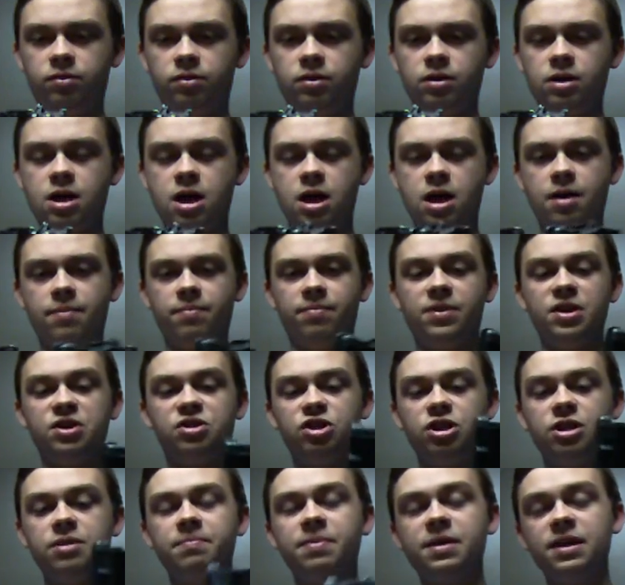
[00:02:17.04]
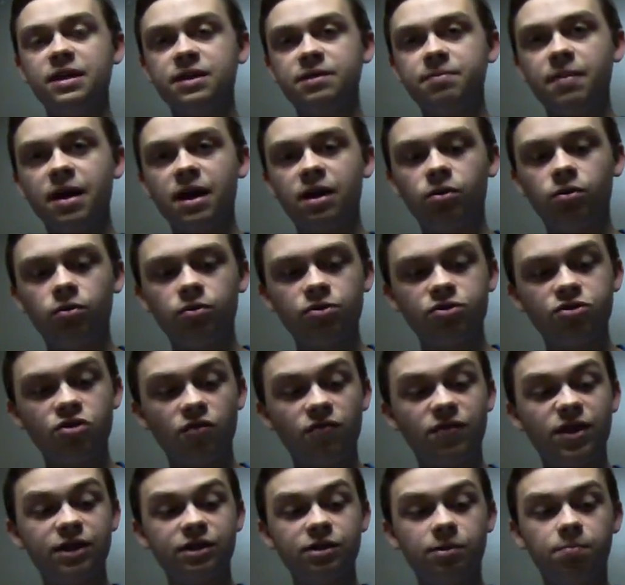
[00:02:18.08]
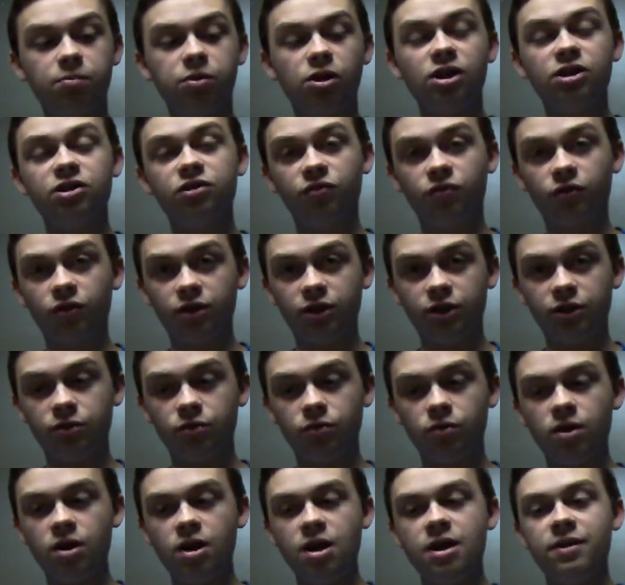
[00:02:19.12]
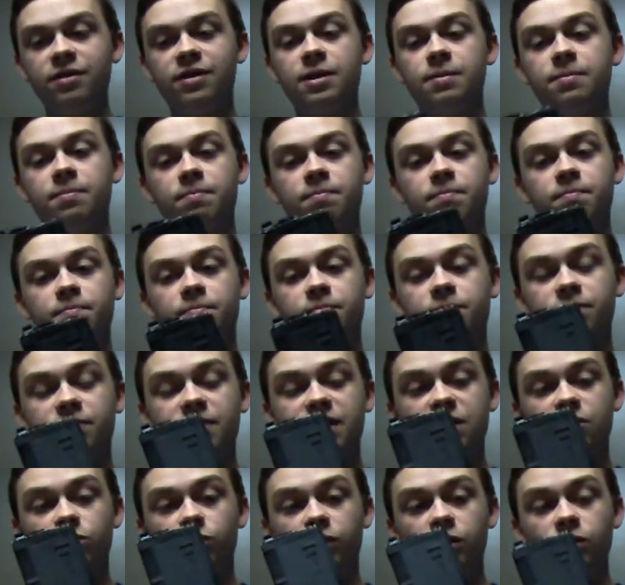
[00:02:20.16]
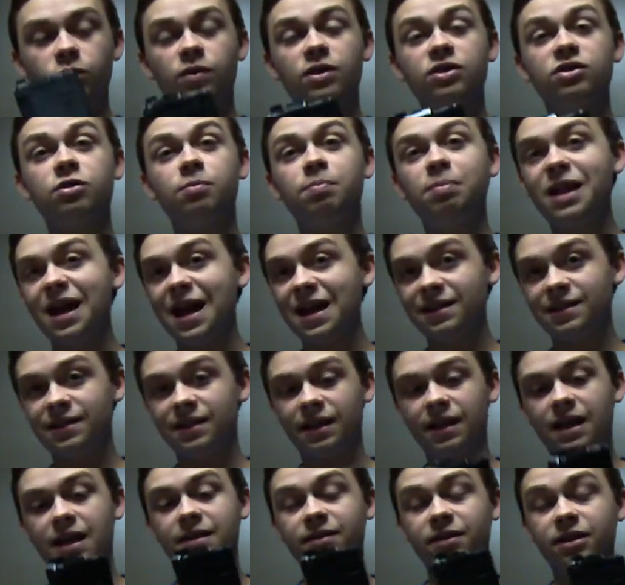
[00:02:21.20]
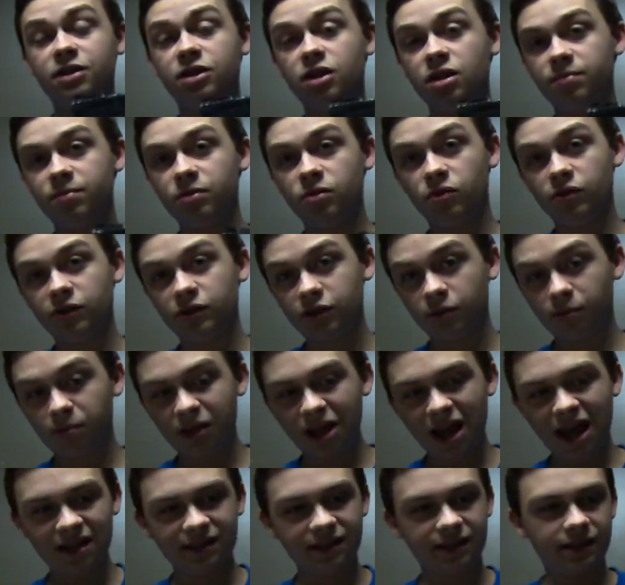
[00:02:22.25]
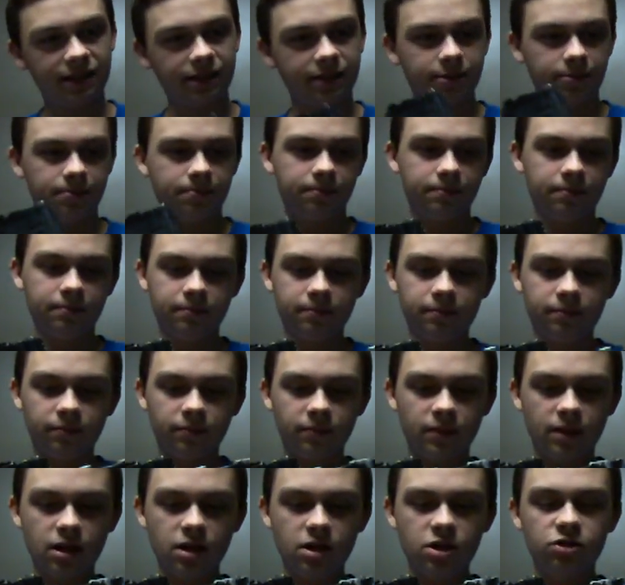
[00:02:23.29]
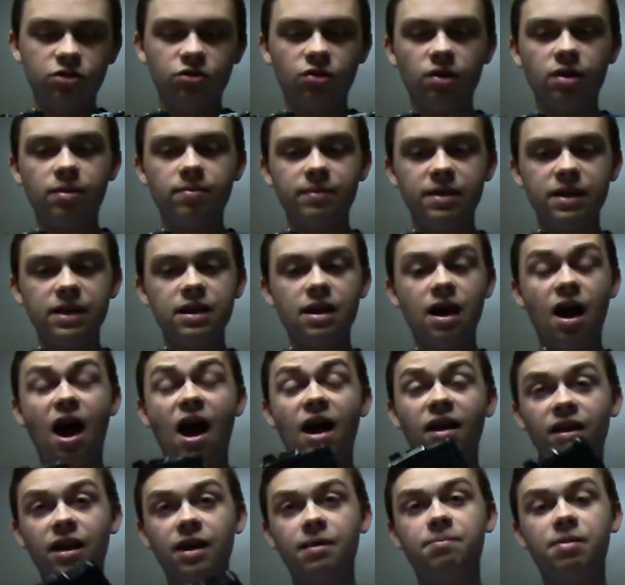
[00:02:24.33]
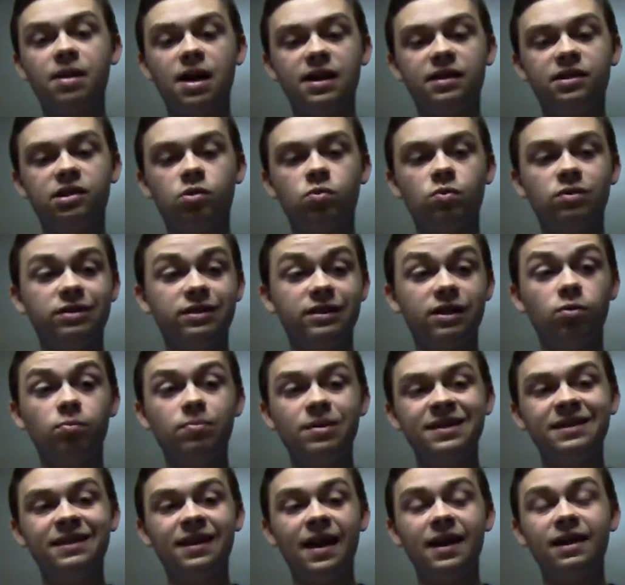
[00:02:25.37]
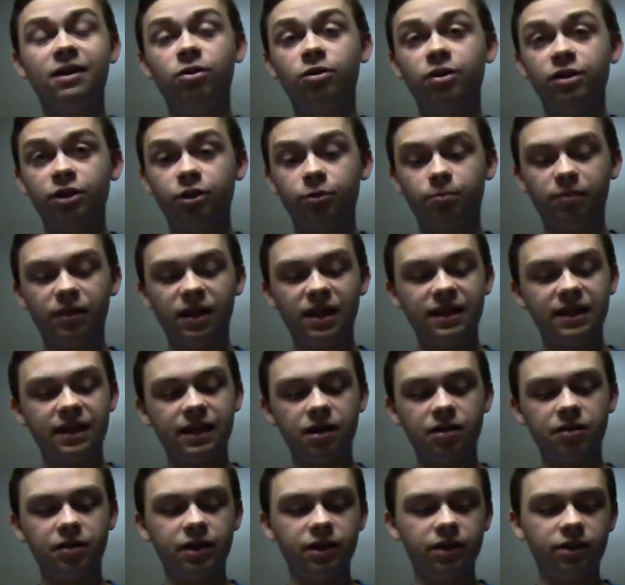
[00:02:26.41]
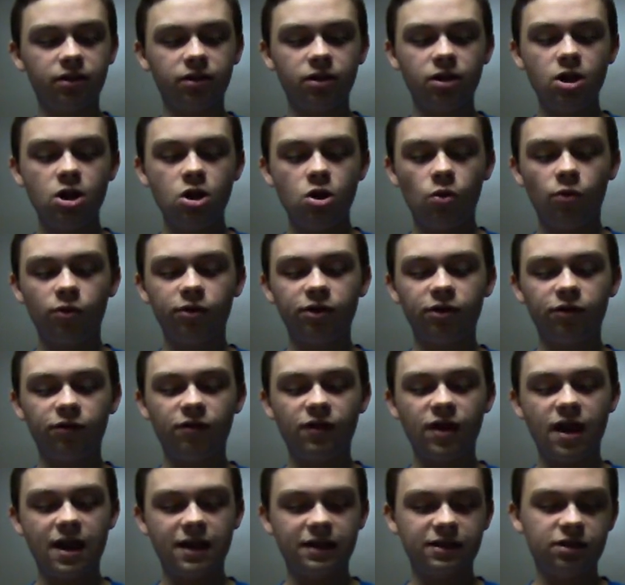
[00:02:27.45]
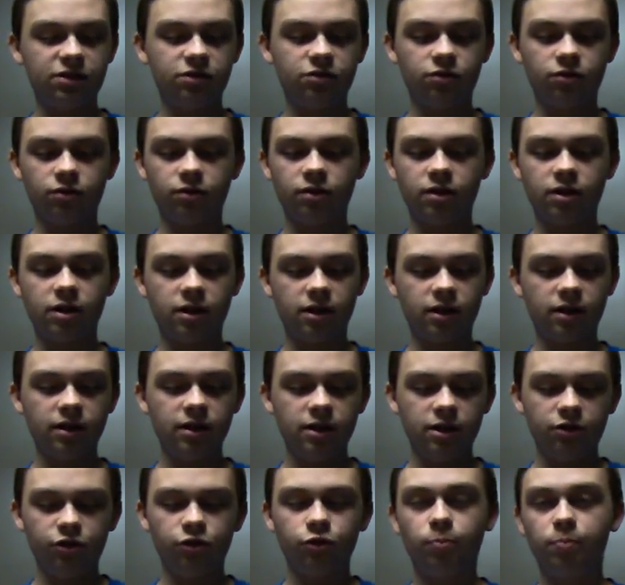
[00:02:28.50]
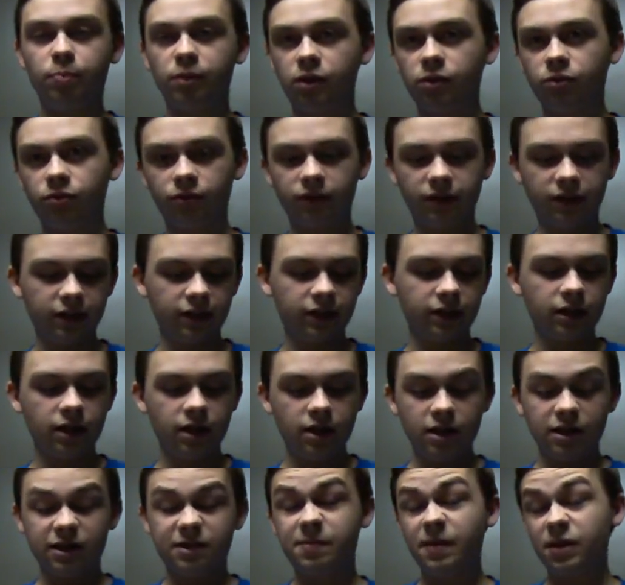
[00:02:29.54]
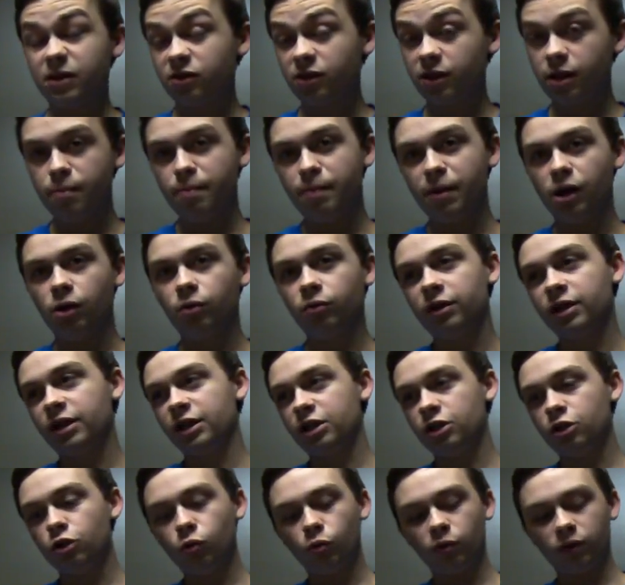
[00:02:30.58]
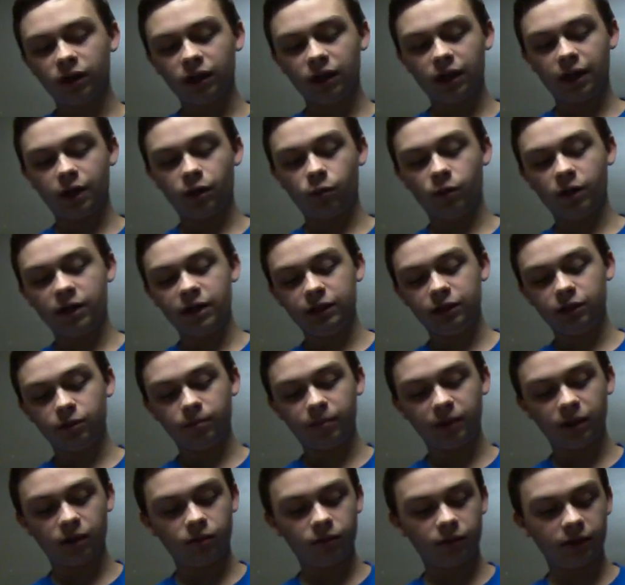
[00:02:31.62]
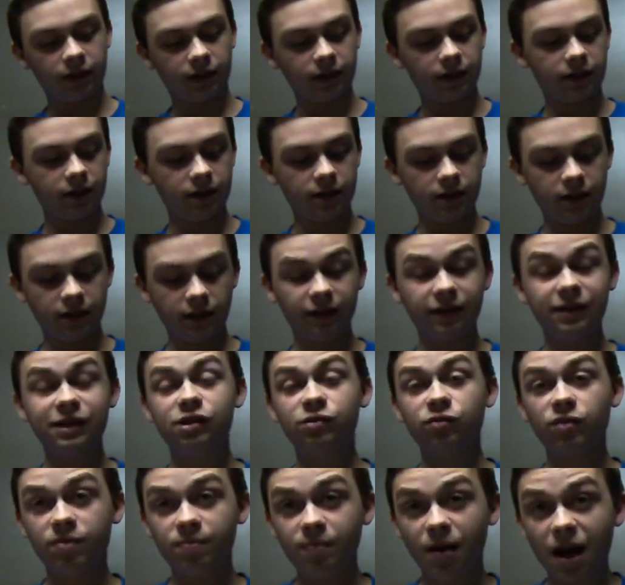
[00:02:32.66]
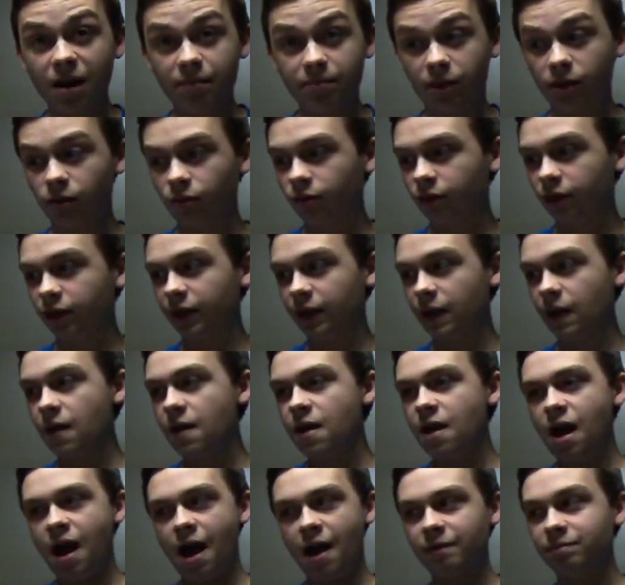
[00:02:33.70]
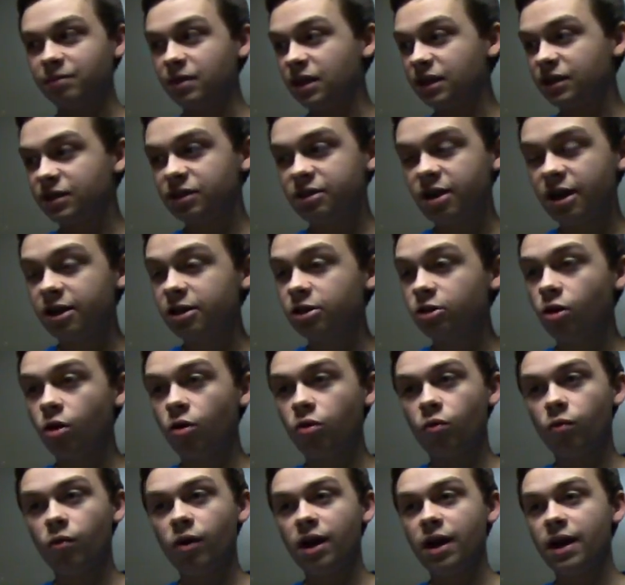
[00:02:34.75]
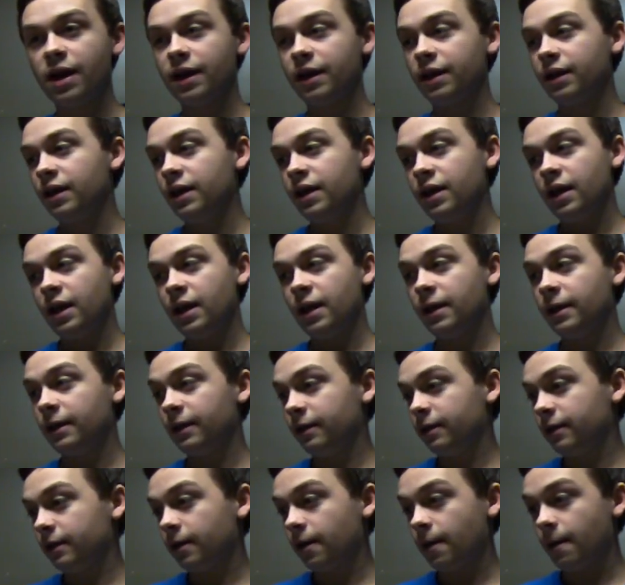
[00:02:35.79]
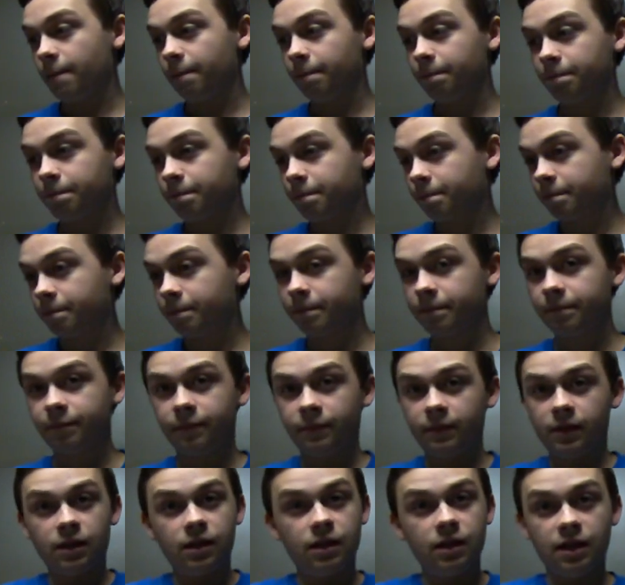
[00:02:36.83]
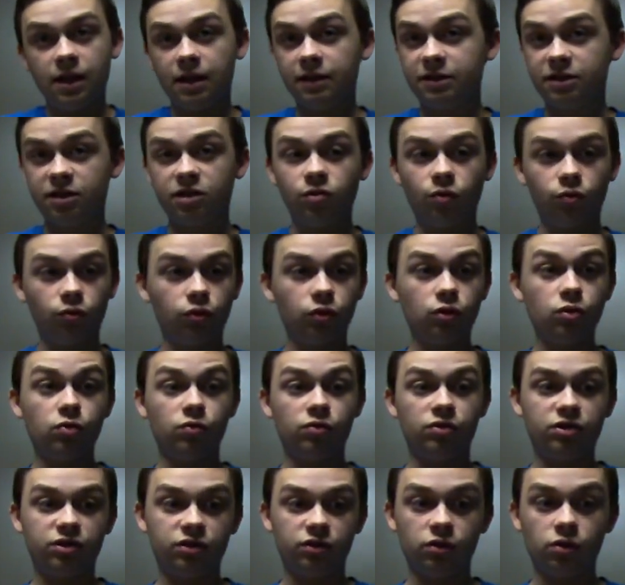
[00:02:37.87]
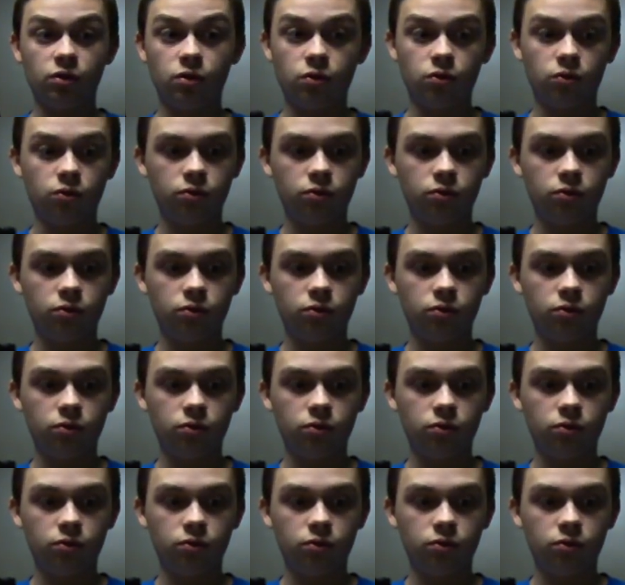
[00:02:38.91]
The GMP is metal, so if that's a plus for you, the real ones are plastic, and the WEs are plastic. So to me, I like plastic ones. They'll be lighter in your plate carrier, or your vest, or your belt rig, especially a belt rig. You don't want a lot of weight in your belt rig. At least with my belt rig, it's tightened all the way, and it's still loose, so